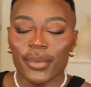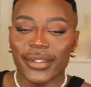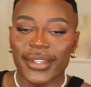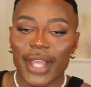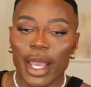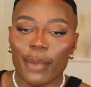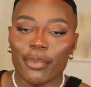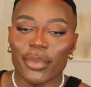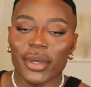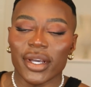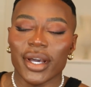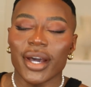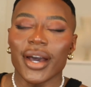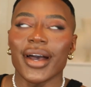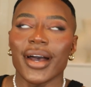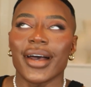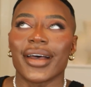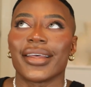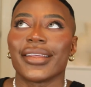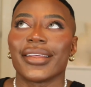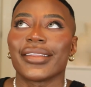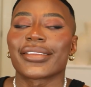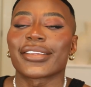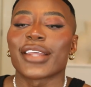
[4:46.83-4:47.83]
upset
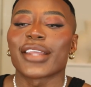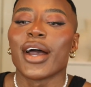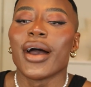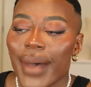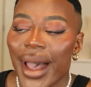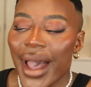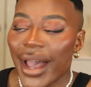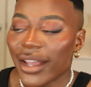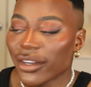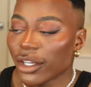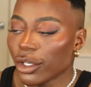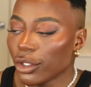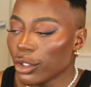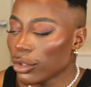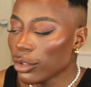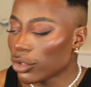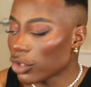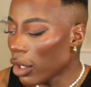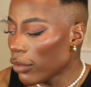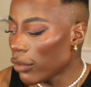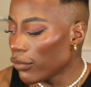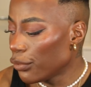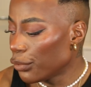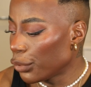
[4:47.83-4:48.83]
because I had a new
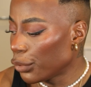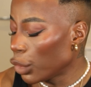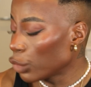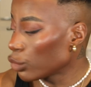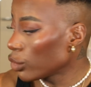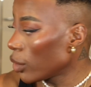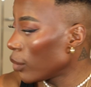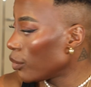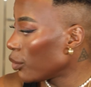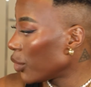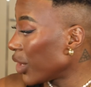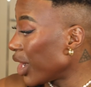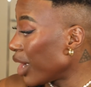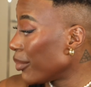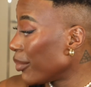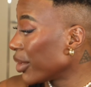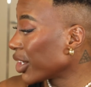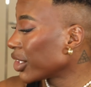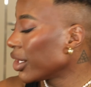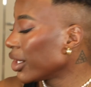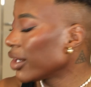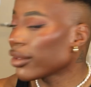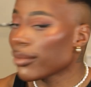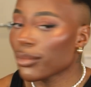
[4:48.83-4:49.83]
Tom Ford one, but
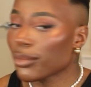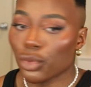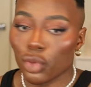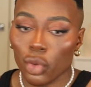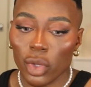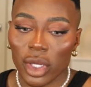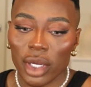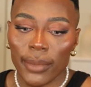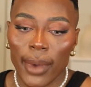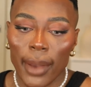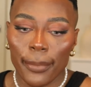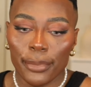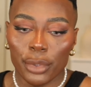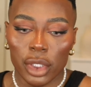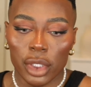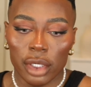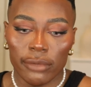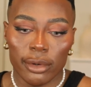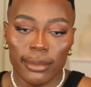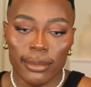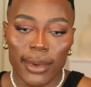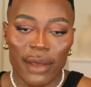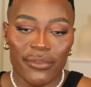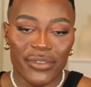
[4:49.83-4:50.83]
because I'm sorting out my
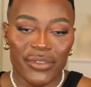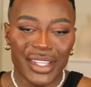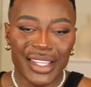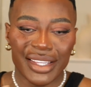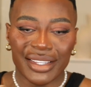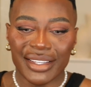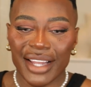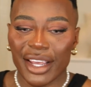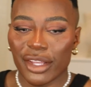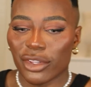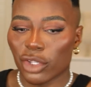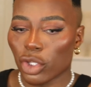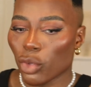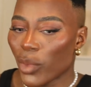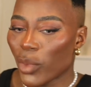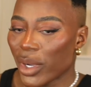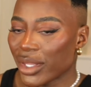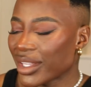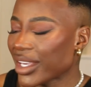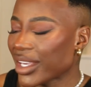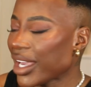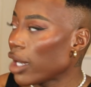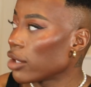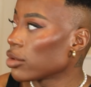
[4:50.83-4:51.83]
beauty room, I think it's like somewhere
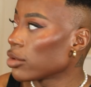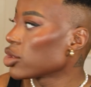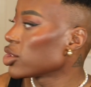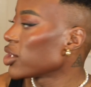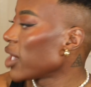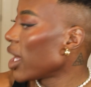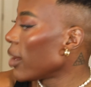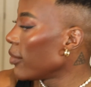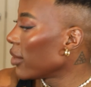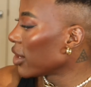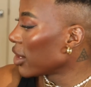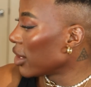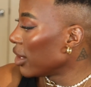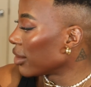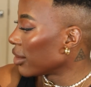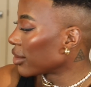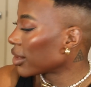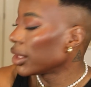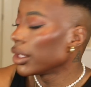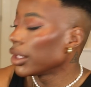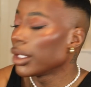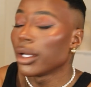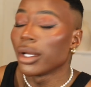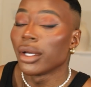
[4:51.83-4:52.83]
in the couch there because,
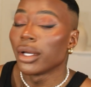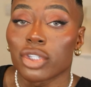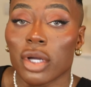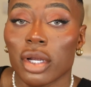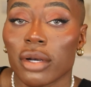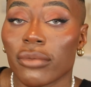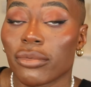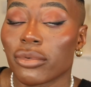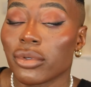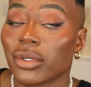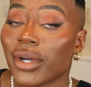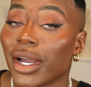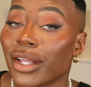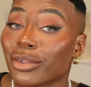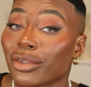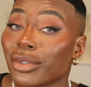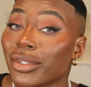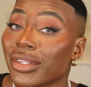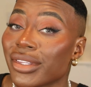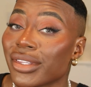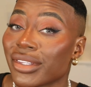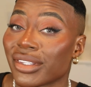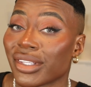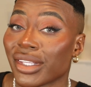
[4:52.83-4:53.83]
child, if you guys
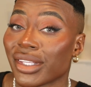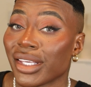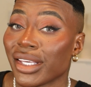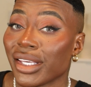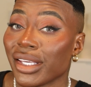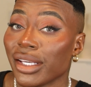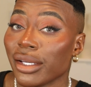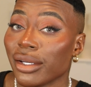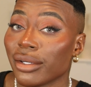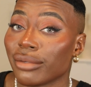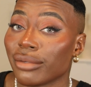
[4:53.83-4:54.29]
could see